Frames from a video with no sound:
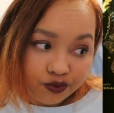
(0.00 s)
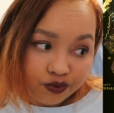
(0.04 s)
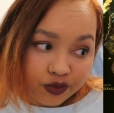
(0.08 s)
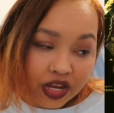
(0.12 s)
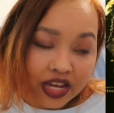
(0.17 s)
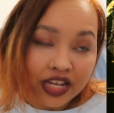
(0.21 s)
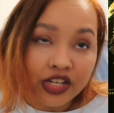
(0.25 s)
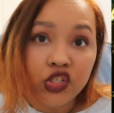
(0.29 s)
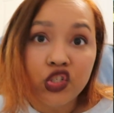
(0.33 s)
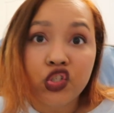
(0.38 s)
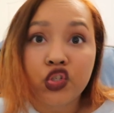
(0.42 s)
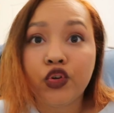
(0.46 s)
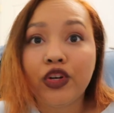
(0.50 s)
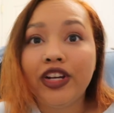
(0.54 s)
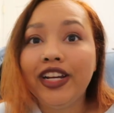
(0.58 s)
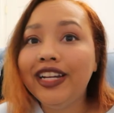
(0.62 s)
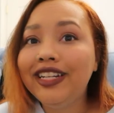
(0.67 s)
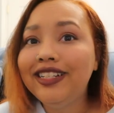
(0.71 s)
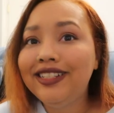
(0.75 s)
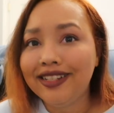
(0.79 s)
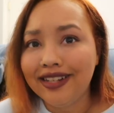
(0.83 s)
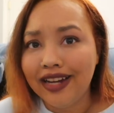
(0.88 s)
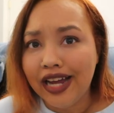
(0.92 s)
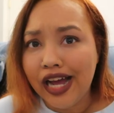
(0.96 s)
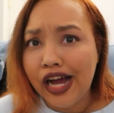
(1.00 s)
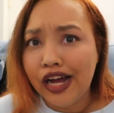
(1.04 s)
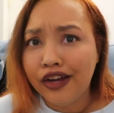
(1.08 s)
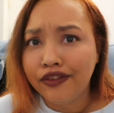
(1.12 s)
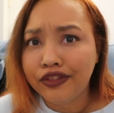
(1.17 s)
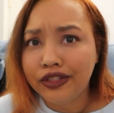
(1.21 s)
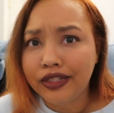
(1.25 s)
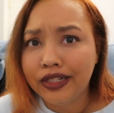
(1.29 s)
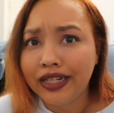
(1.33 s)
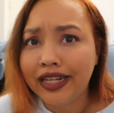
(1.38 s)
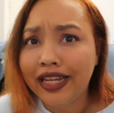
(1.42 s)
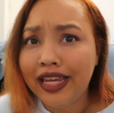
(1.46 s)
intrigued
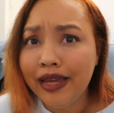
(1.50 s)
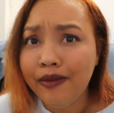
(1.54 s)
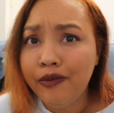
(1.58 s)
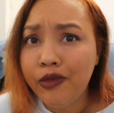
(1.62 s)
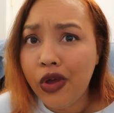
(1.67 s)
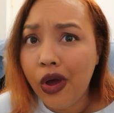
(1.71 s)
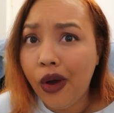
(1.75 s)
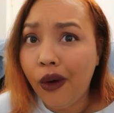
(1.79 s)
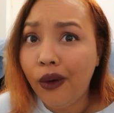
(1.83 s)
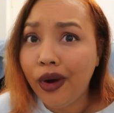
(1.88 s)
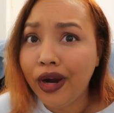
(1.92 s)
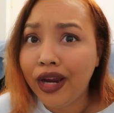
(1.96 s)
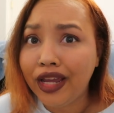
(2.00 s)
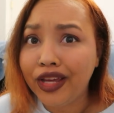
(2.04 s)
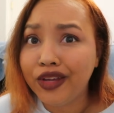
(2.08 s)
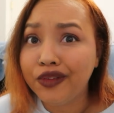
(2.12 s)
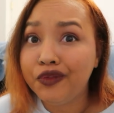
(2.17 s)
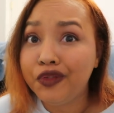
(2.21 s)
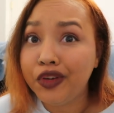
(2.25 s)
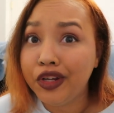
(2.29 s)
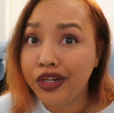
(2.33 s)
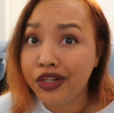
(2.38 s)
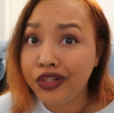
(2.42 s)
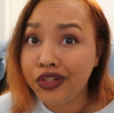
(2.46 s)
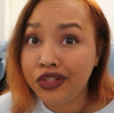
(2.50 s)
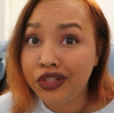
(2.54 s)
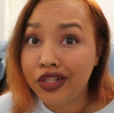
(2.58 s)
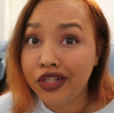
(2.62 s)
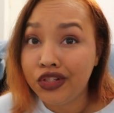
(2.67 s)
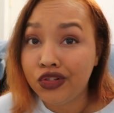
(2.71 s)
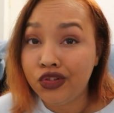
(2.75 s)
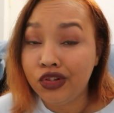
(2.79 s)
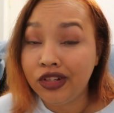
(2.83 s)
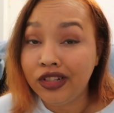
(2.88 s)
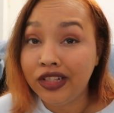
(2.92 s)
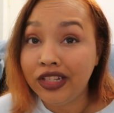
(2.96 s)
enough to keep going and finish
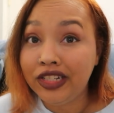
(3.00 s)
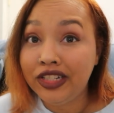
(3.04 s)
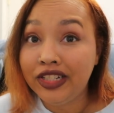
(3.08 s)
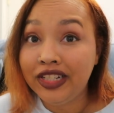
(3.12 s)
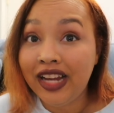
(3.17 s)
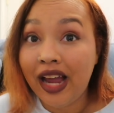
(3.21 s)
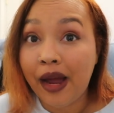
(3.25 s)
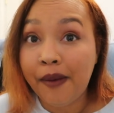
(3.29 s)
this trilogy.